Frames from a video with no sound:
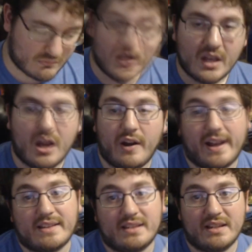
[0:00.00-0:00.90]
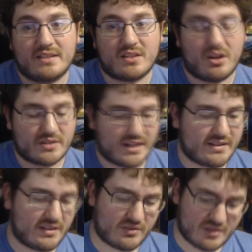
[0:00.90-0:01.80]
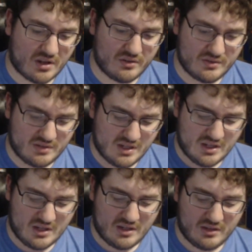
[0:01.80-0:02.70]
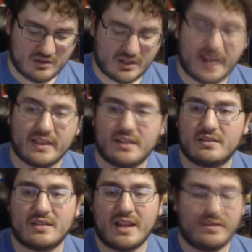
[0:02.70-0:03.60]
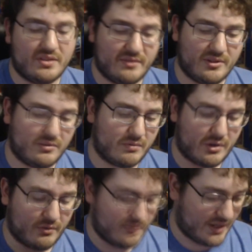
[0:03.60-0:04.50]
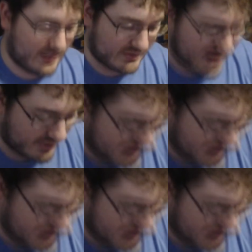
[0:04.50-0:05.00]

I guess it is songs. I guess it's songs the guy that Dave Seville wrote, I guess. I don't know.